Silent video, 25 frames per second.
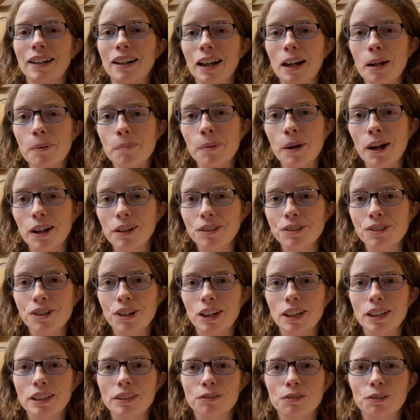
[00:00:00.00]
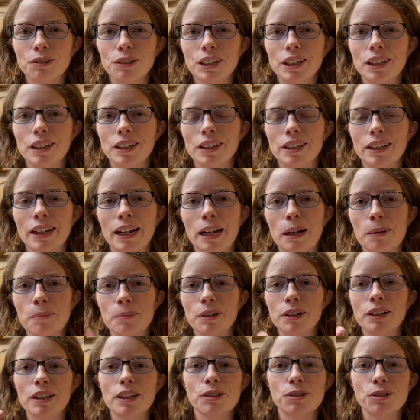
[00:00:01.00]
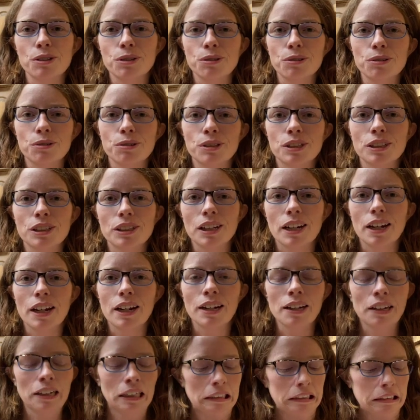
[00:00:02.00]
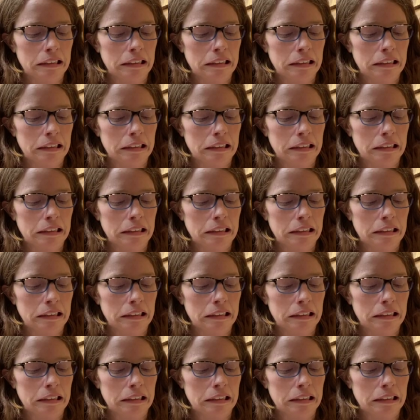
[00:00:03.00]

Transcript: I apologize for the camera issues today.